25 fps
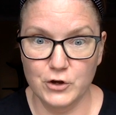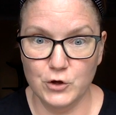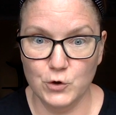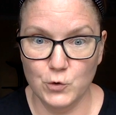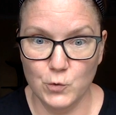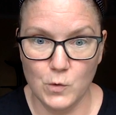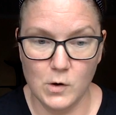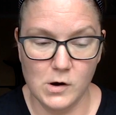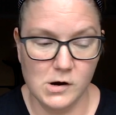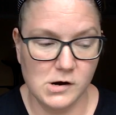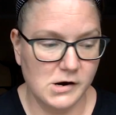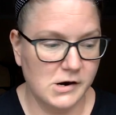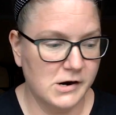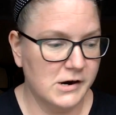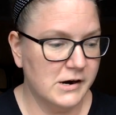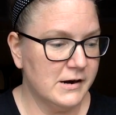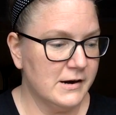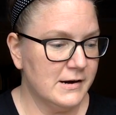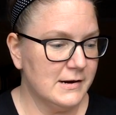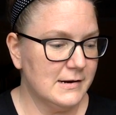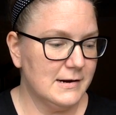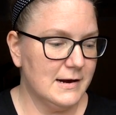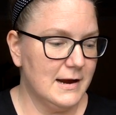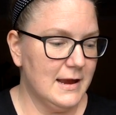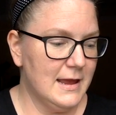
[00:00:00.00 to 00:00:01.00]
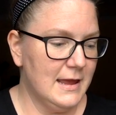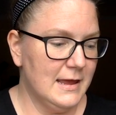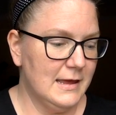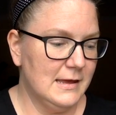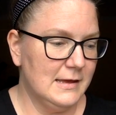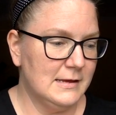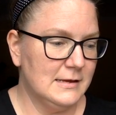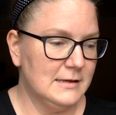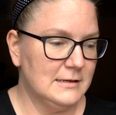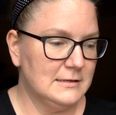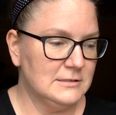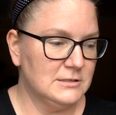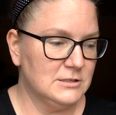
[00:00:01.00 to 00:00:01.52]
you are.
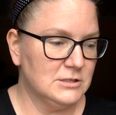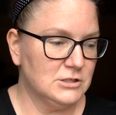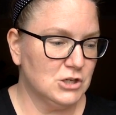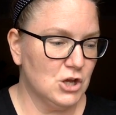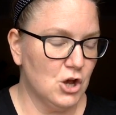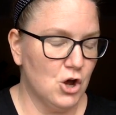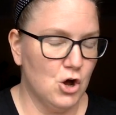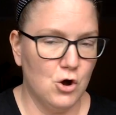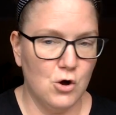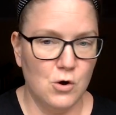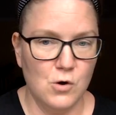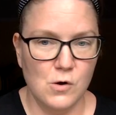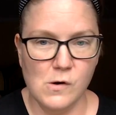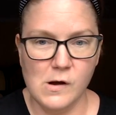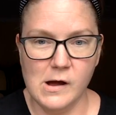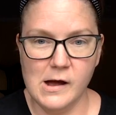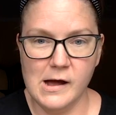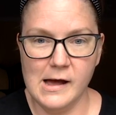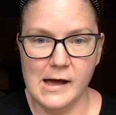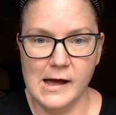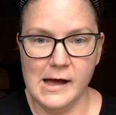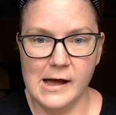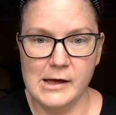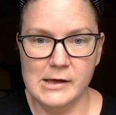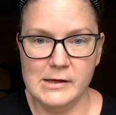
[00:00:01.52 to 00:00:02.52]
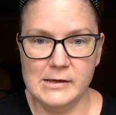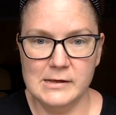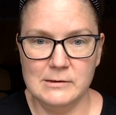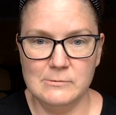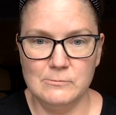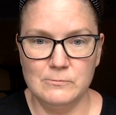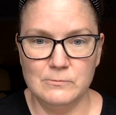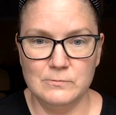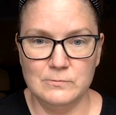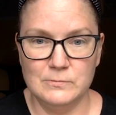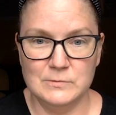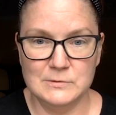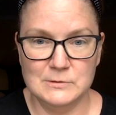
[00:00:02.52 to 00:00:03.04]
And so I
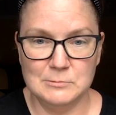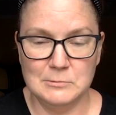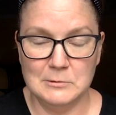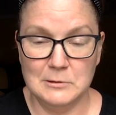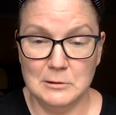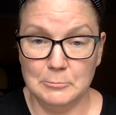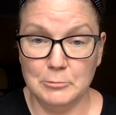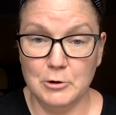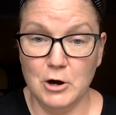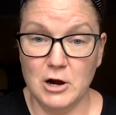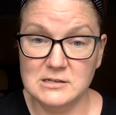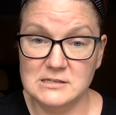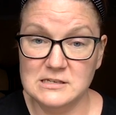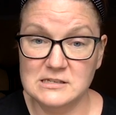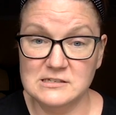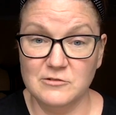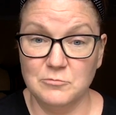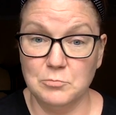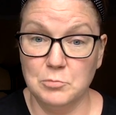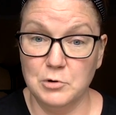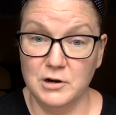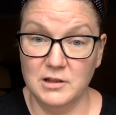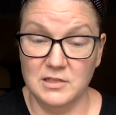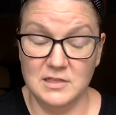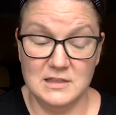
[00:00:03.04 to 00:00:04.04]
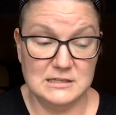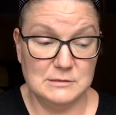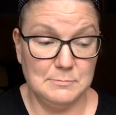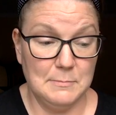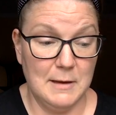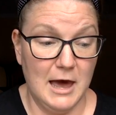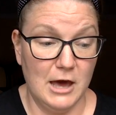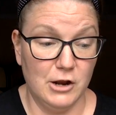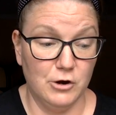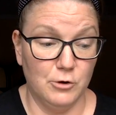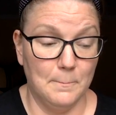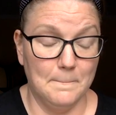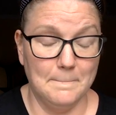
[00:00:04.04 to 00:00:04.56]
was in the process of putting this
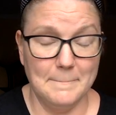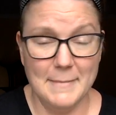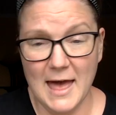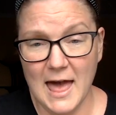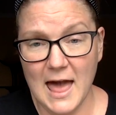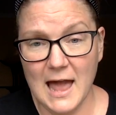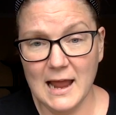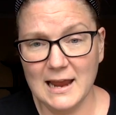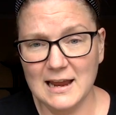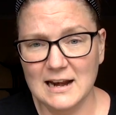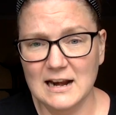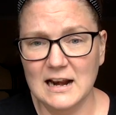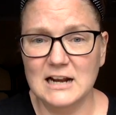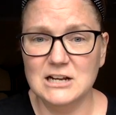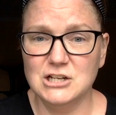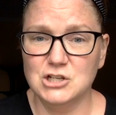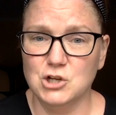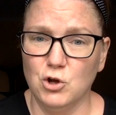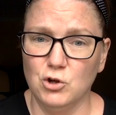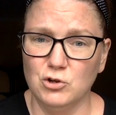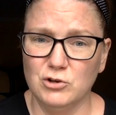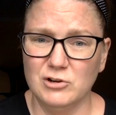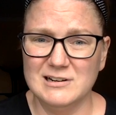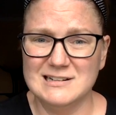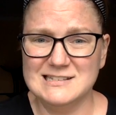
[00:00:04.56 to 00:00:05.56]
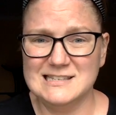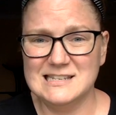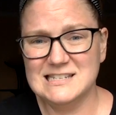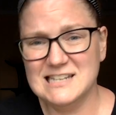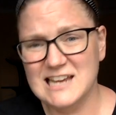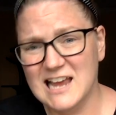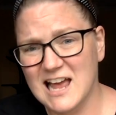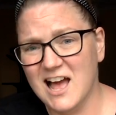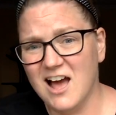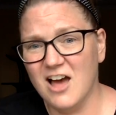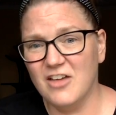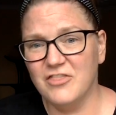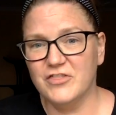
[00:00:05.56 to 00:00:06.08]
pattern back and I told her, I said,
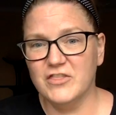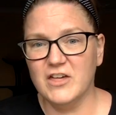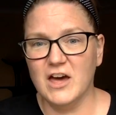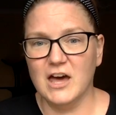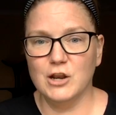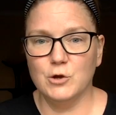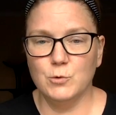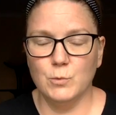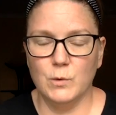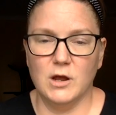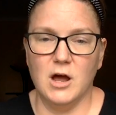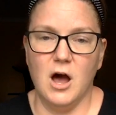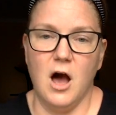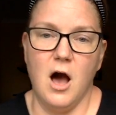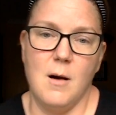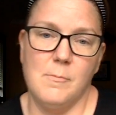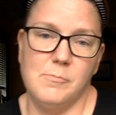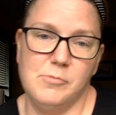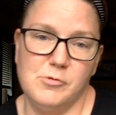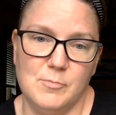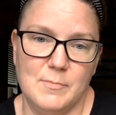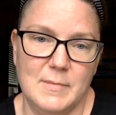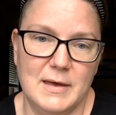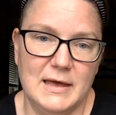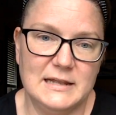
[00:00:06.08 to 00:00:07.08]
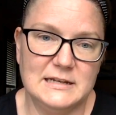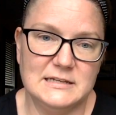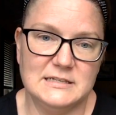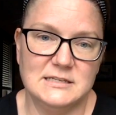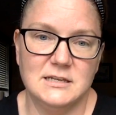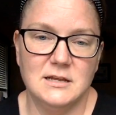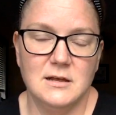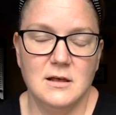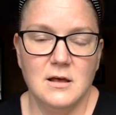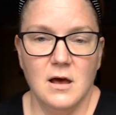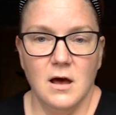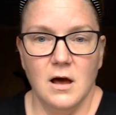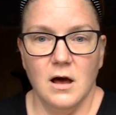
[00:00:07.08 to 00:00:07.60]
Yeah, I thought it would complement
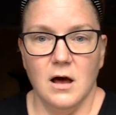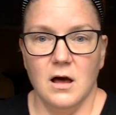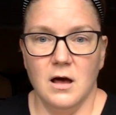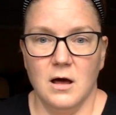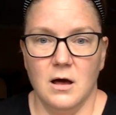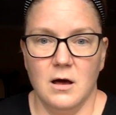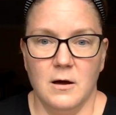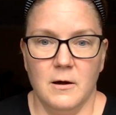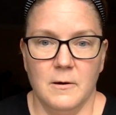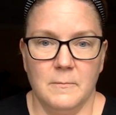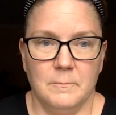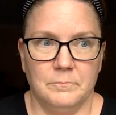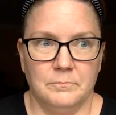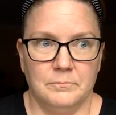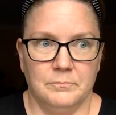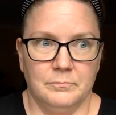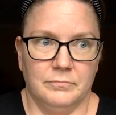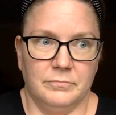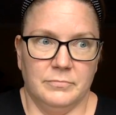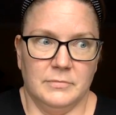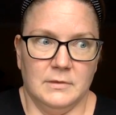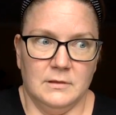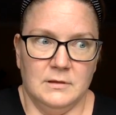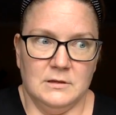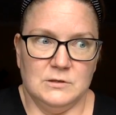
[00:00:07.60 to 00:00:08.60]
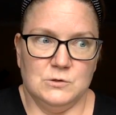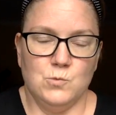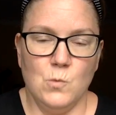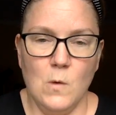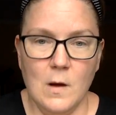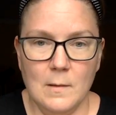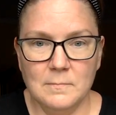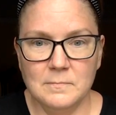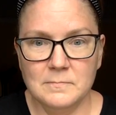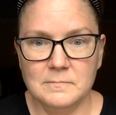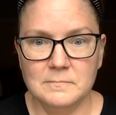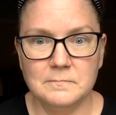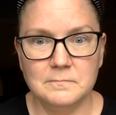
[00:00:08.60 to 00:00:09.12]
um, this
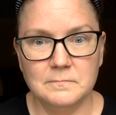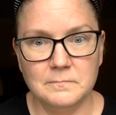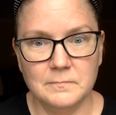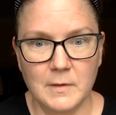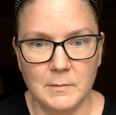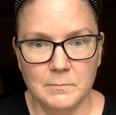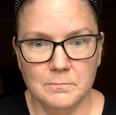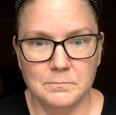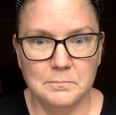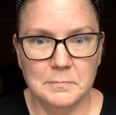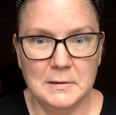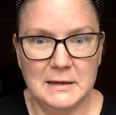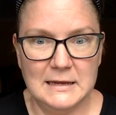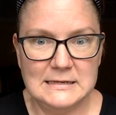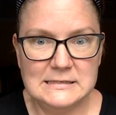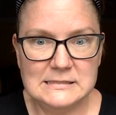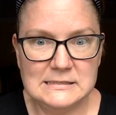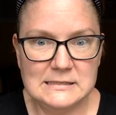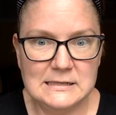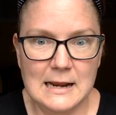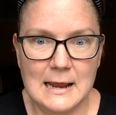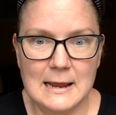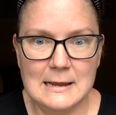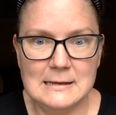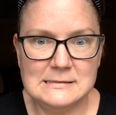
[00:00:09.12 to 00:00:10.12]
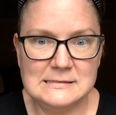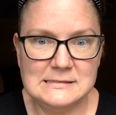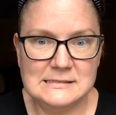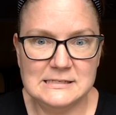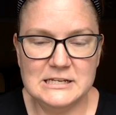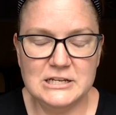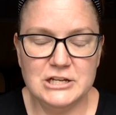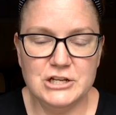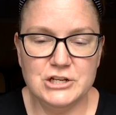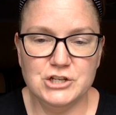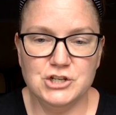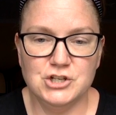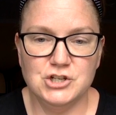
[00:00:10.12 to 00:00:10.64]
one piece that I
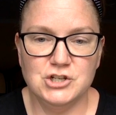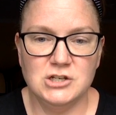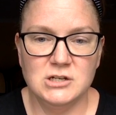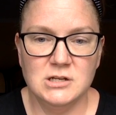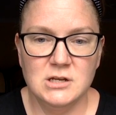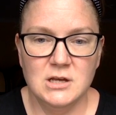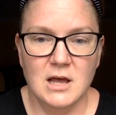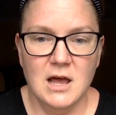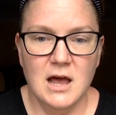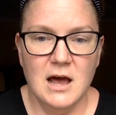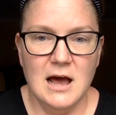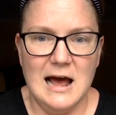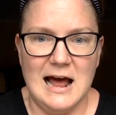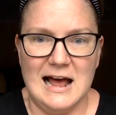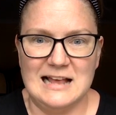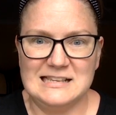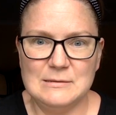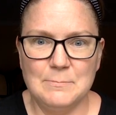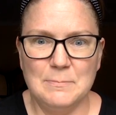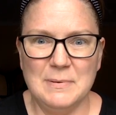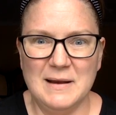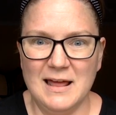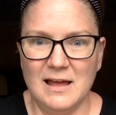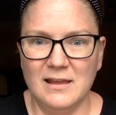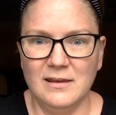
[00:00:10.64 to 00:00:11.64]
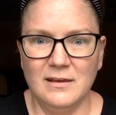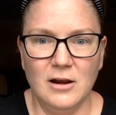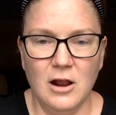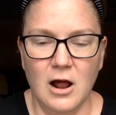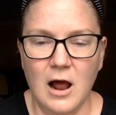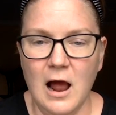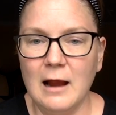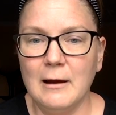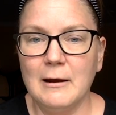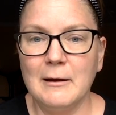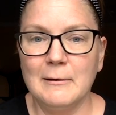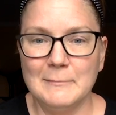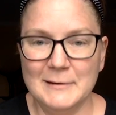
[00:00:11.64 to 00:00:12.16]
stitched I said, but you know,
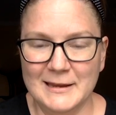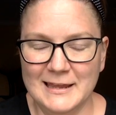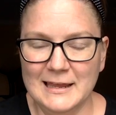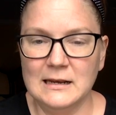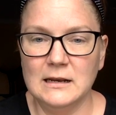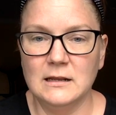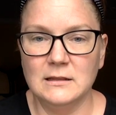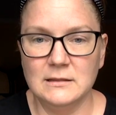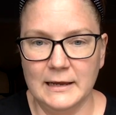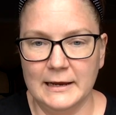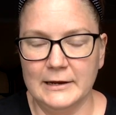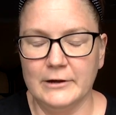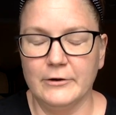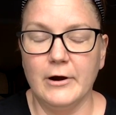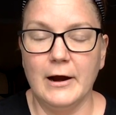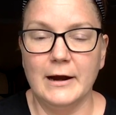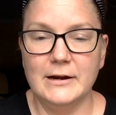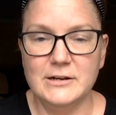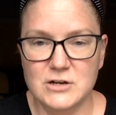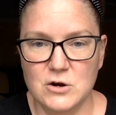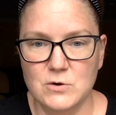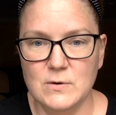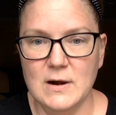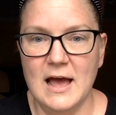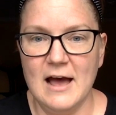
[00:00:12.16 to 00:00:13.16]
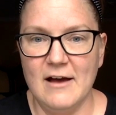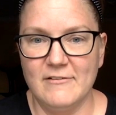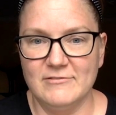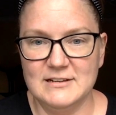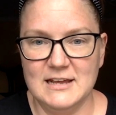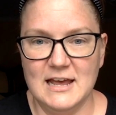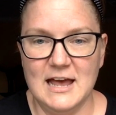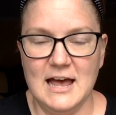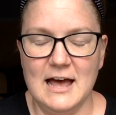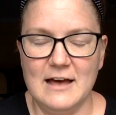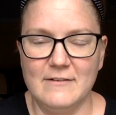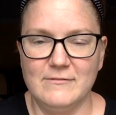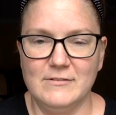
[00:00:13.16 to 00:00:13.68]
I can get it later. I don't have to
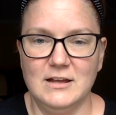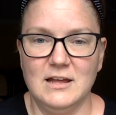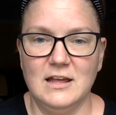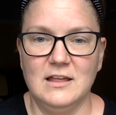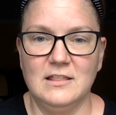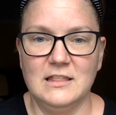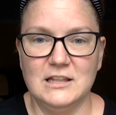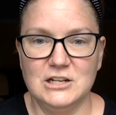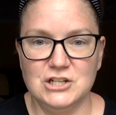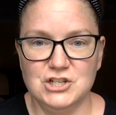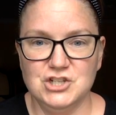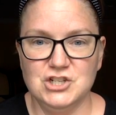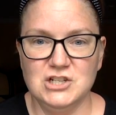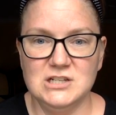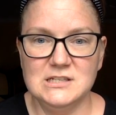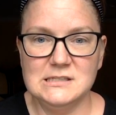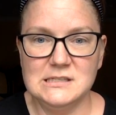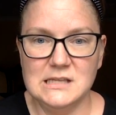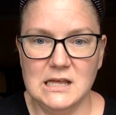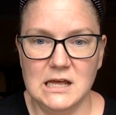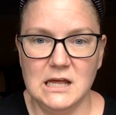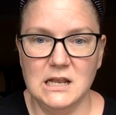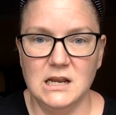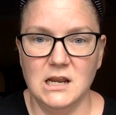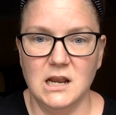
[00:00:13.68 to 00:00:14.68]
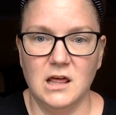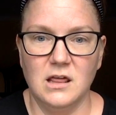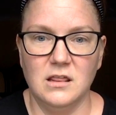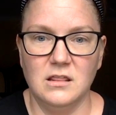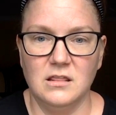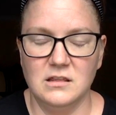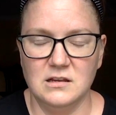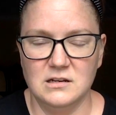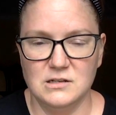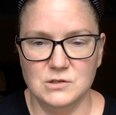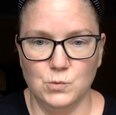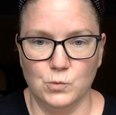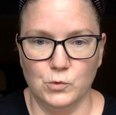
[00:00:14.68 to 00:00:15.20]
have it. And then she said
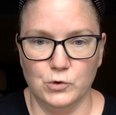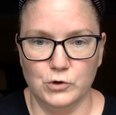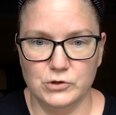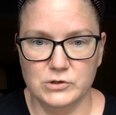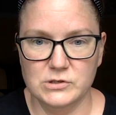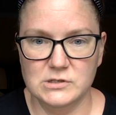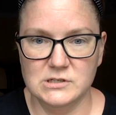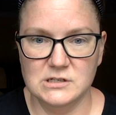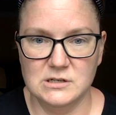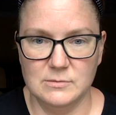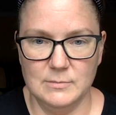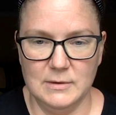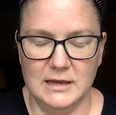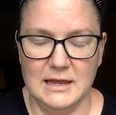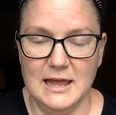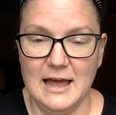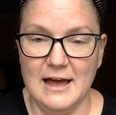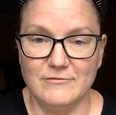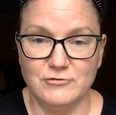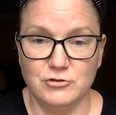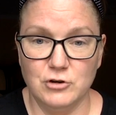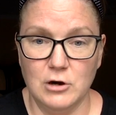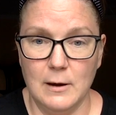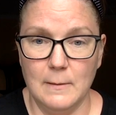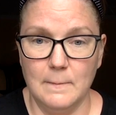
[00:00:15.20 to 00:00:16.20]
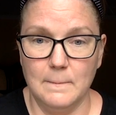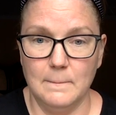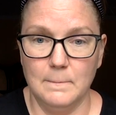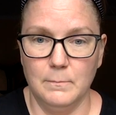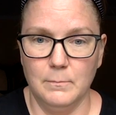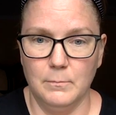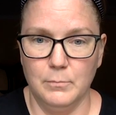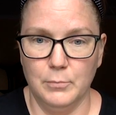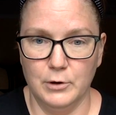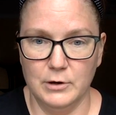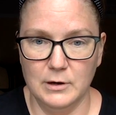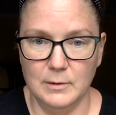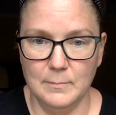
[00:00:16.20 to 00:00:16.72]
these words to me after I
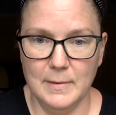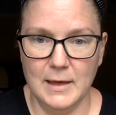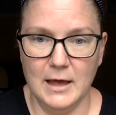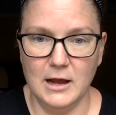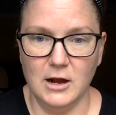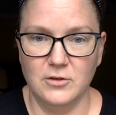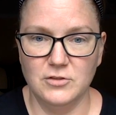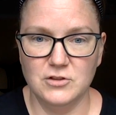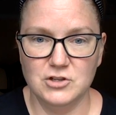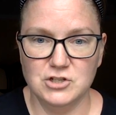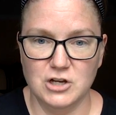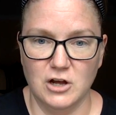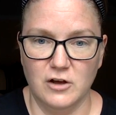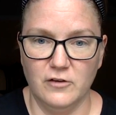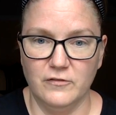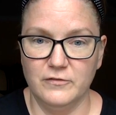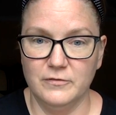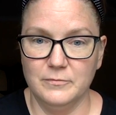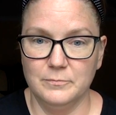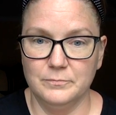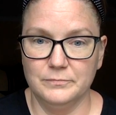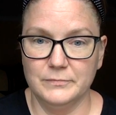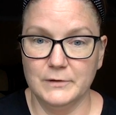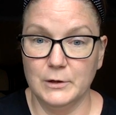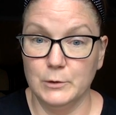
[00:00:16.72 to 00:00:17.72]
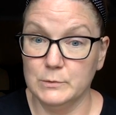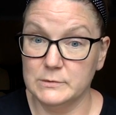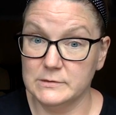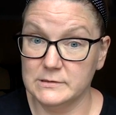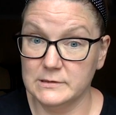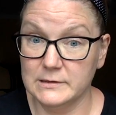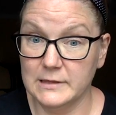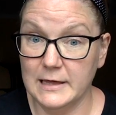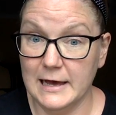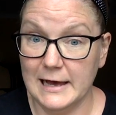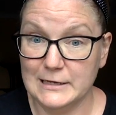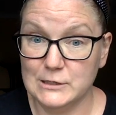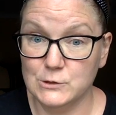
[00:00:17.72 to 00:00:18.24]
put it back on the shelf. It was the
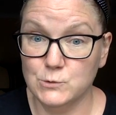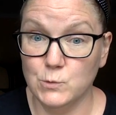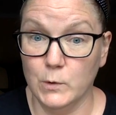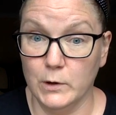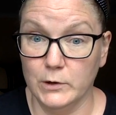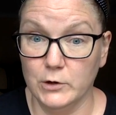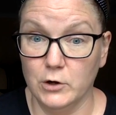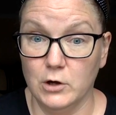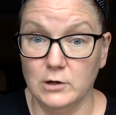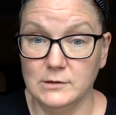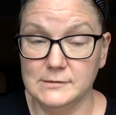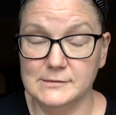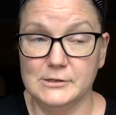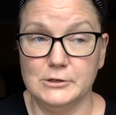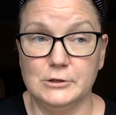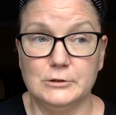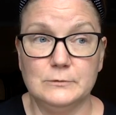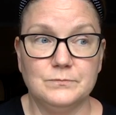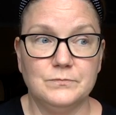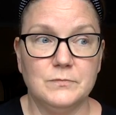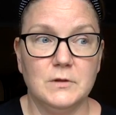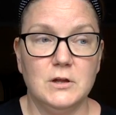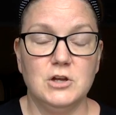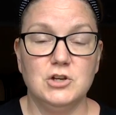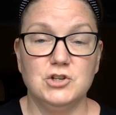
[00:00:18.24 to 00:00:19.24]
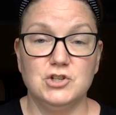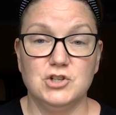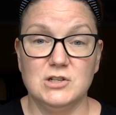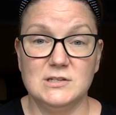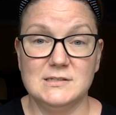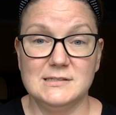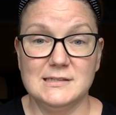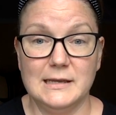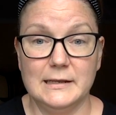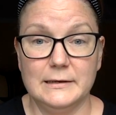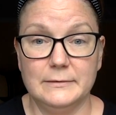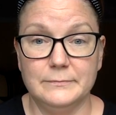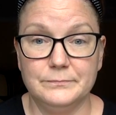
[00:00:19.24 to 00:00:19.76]
last one, also. She
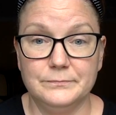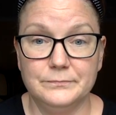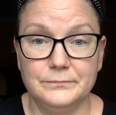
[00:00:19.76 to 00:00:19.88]
said,